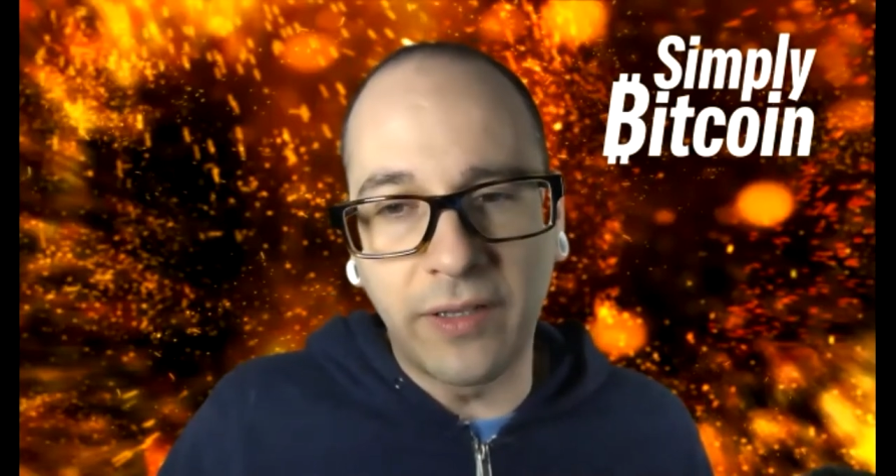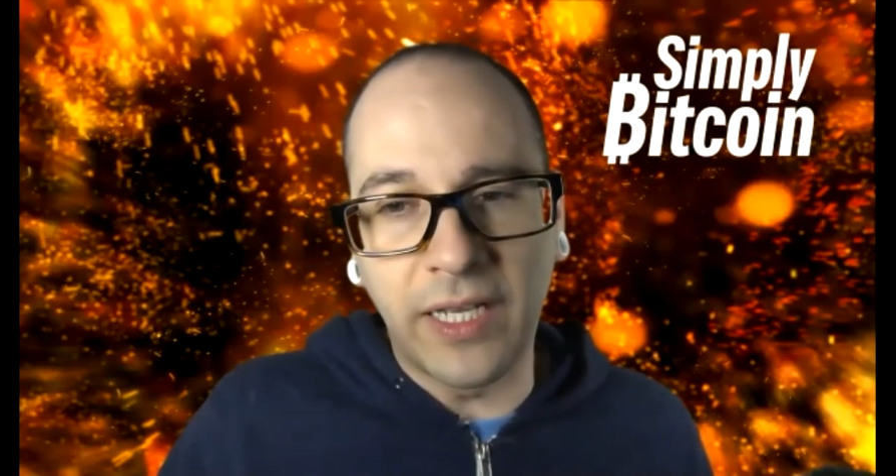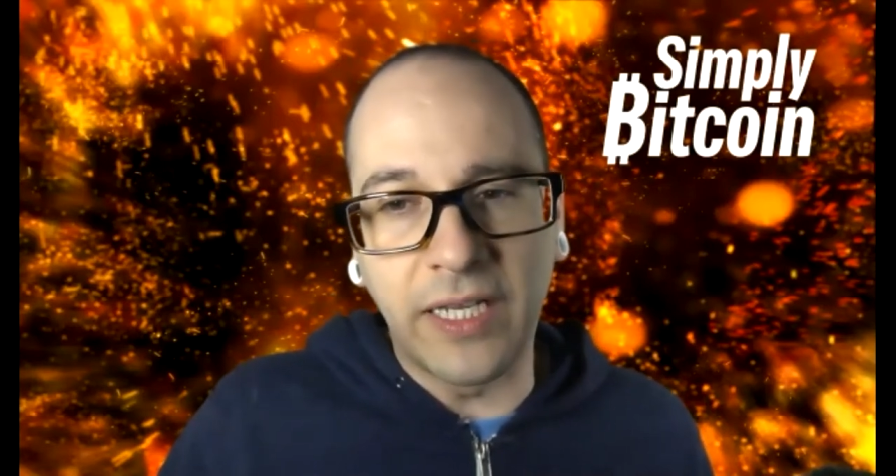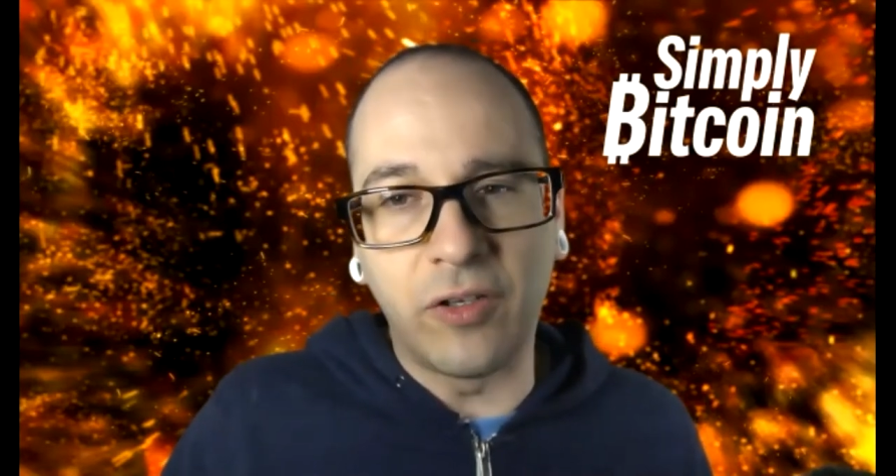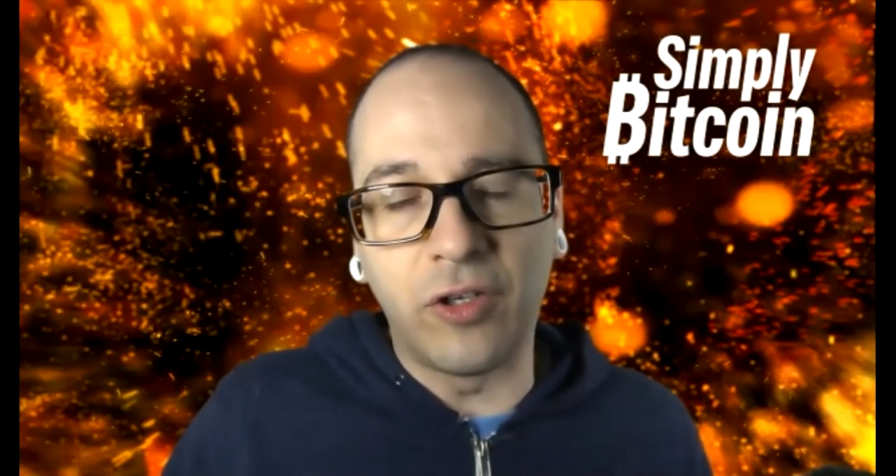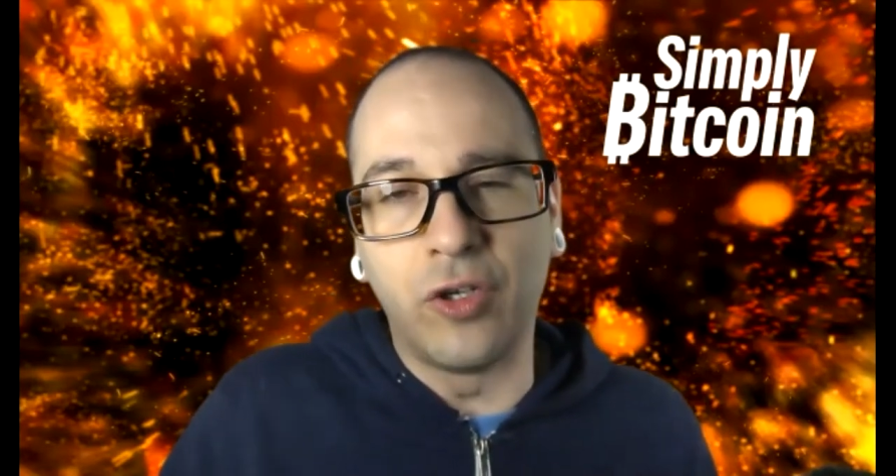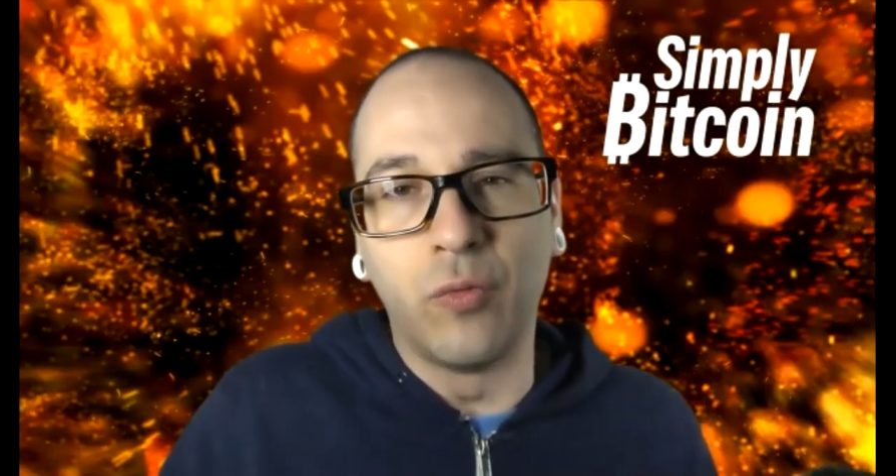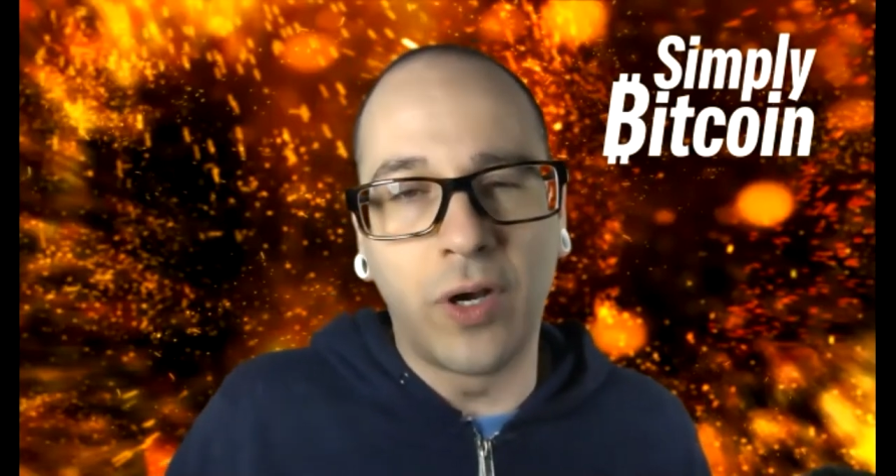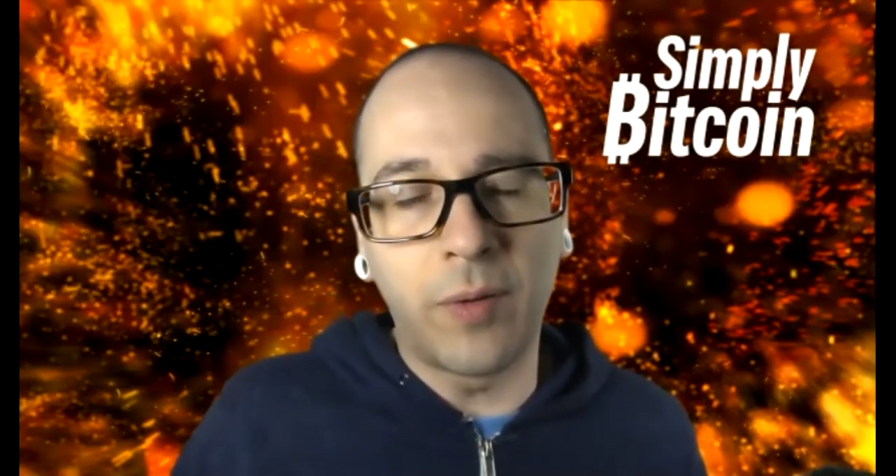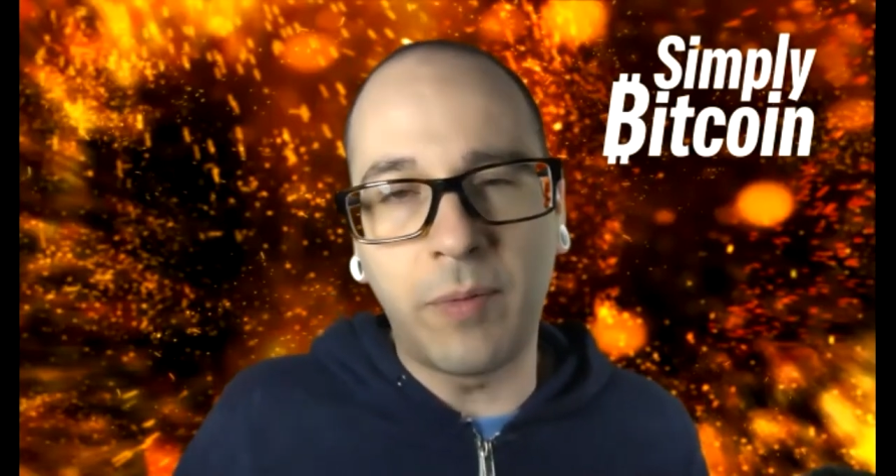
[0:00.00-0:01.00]
like you
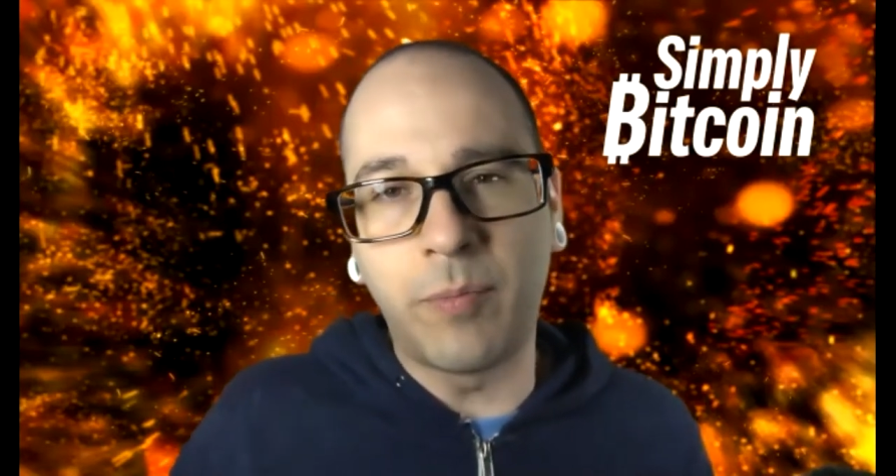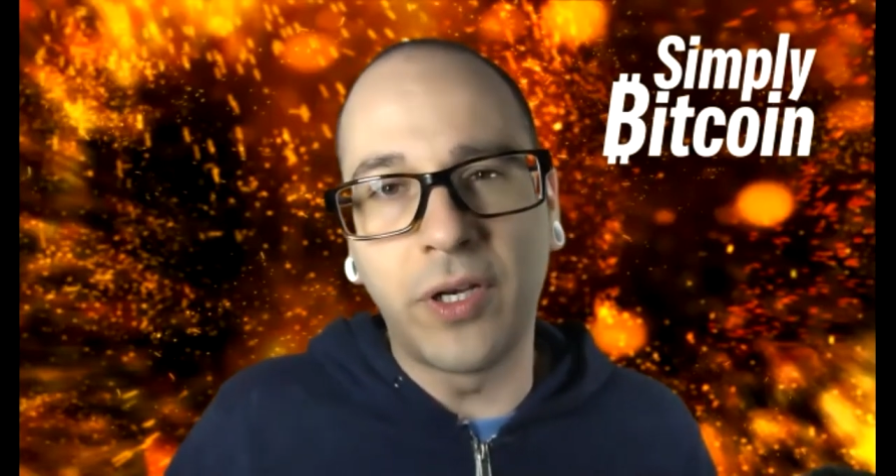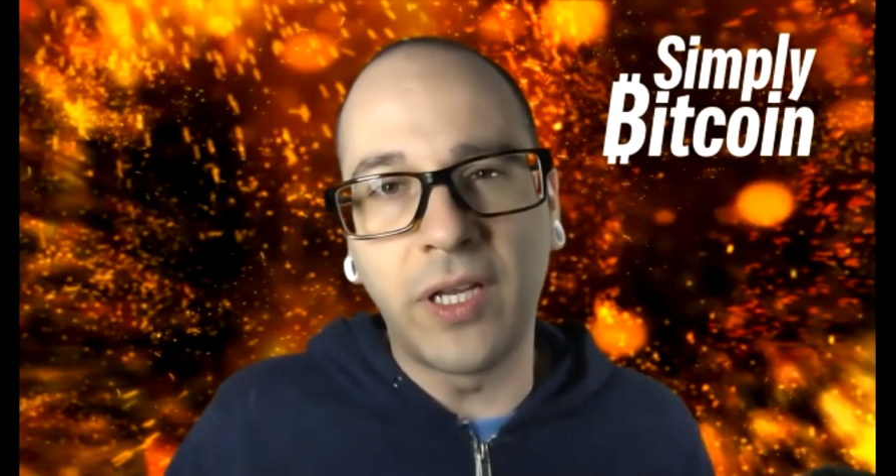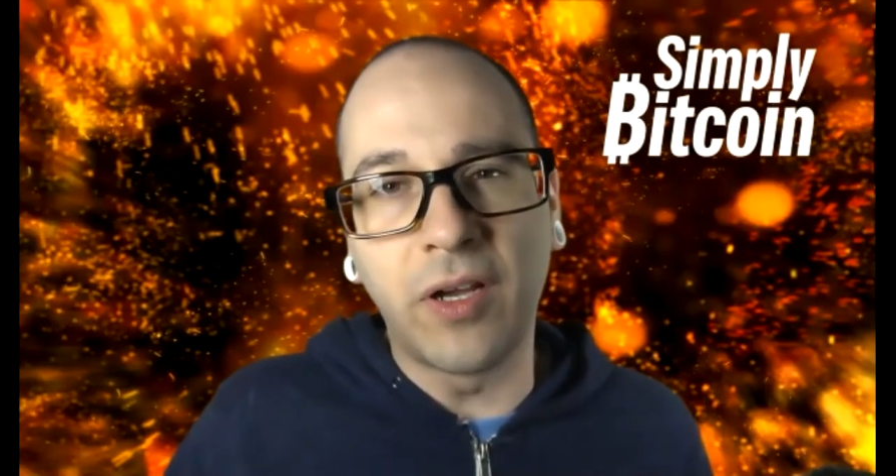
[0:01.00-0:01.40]
want to be putting